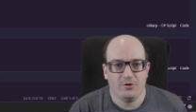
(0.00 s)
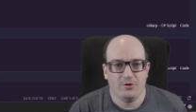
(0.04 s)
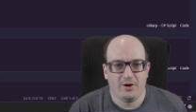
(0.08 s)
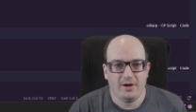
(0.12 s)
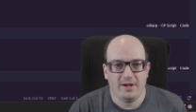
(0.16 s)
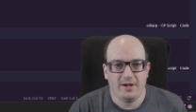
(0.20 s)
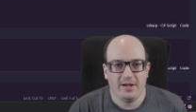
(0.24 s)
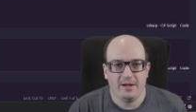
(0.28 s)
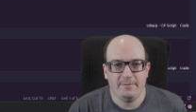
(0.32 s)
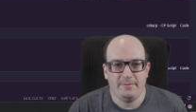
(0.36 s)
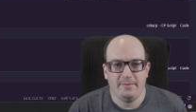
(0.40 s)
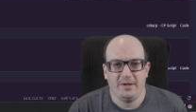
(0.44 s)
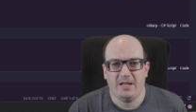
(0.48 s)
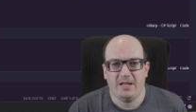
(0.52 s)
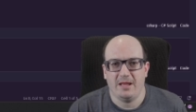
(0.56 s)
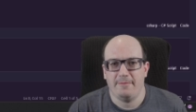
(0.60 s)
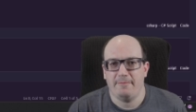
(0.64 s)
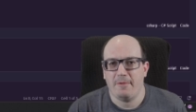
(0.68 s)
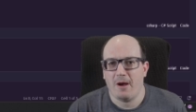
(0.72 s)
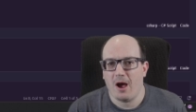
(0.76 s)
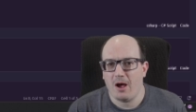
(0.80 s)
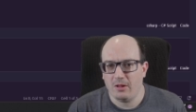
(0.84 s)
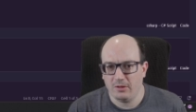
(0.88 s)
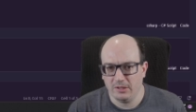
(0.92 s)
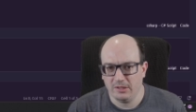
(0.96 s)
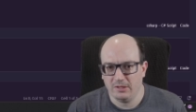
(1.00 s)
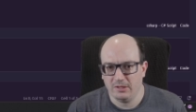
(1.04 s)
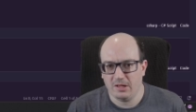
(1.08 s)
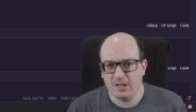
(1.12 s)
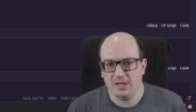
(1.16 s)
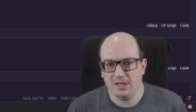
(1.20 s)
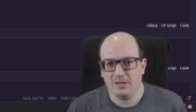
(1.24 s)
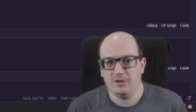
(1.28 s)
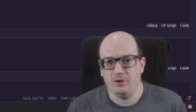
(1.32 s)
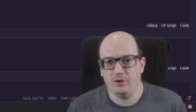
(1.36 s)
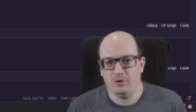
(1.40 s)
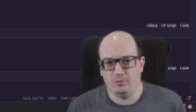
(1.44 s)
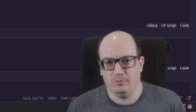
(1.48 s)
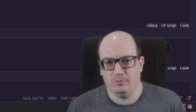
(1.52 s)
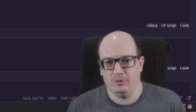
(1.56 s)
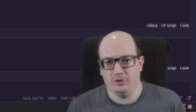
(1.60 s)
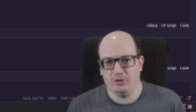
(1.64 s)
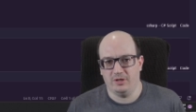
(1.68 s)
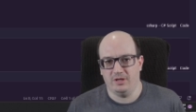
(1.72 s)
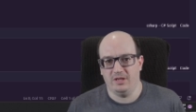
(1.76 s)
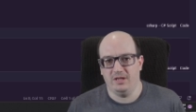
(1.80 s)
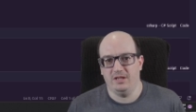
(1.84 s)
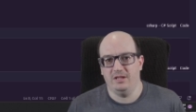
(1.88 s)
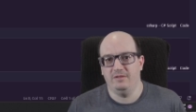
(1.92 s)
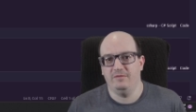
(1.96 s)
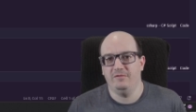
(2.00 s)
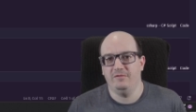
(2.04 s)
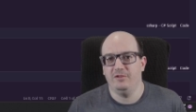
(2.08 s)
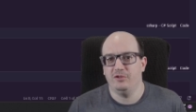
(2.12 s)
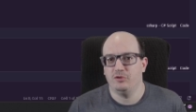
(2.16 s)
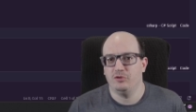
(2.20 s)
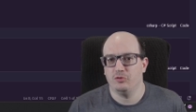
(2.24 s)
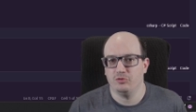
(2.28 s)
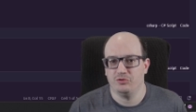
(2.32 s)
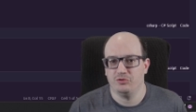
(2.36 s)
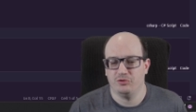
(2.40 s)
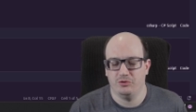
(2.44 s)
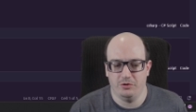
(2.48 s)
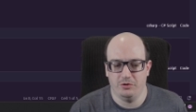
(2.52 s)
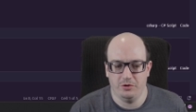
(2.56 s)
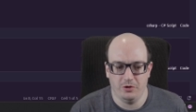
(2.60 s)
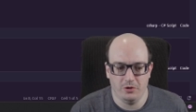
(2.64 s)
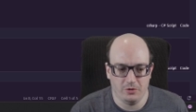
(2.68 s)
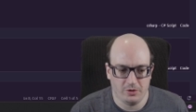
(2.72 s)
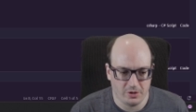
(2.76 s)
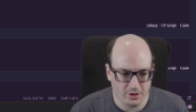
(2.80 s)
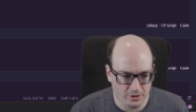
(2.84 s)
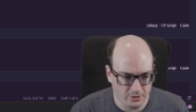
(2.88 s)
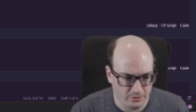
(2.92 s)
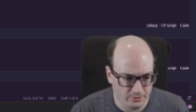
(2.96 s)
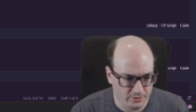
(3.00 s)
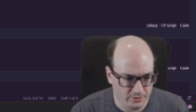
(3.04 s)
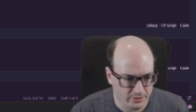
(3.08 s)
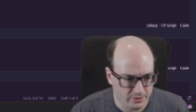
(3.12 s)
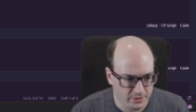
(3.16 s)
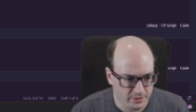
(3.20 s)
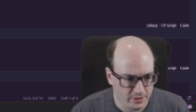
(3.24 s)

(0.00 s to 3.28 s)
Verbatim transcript: I am in a polyglot notebook in Visual Studio Code,